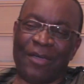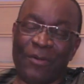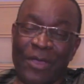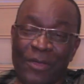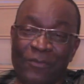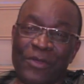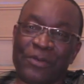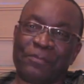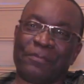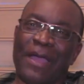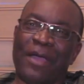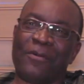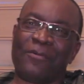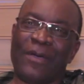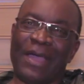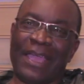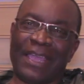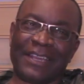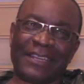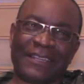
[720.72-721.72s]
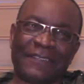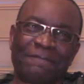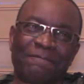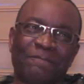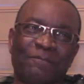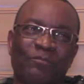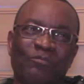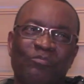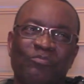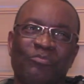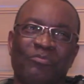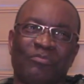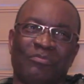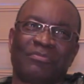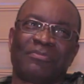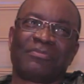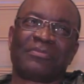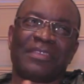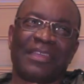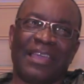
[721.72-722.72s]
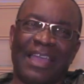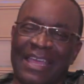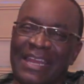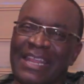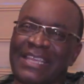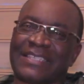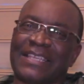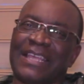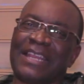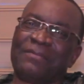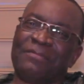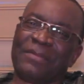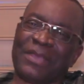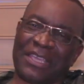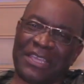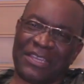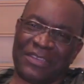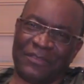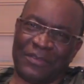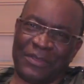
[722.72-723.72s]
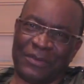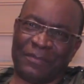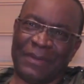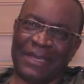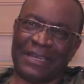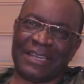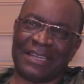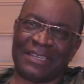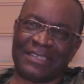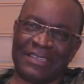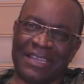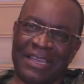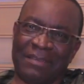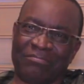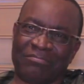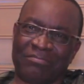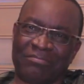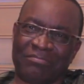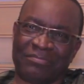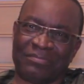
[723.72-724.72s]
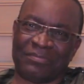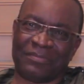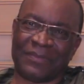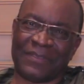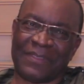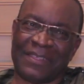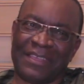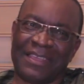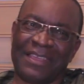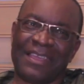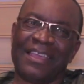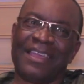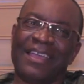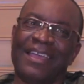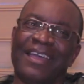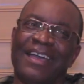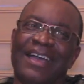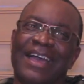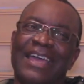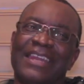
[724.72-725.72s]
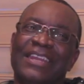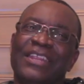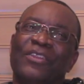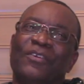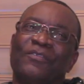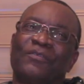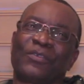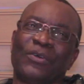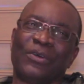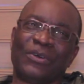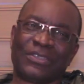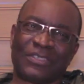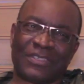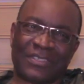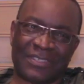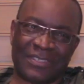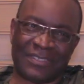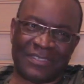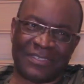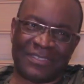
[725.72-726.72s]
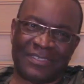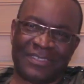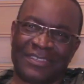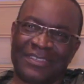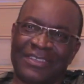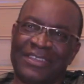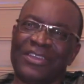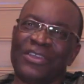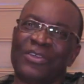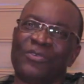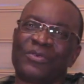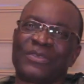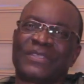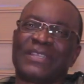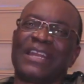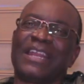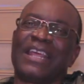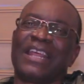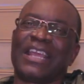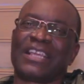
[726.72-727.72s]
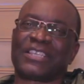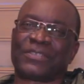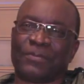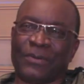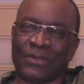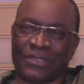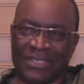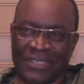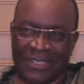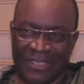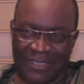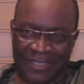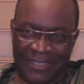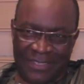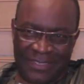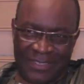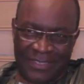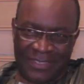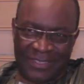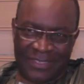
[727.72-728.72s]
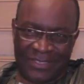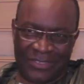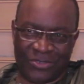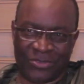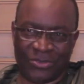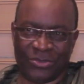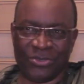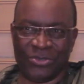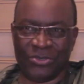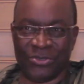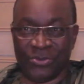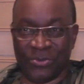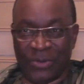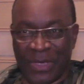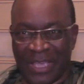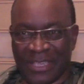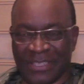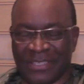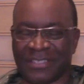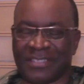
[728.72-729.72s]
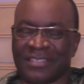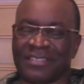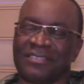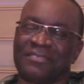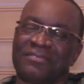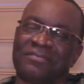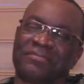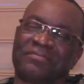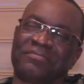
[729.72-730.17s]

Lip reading: went with palm wine and I started making it with pounded yam. And then, of course, we started exporting to US.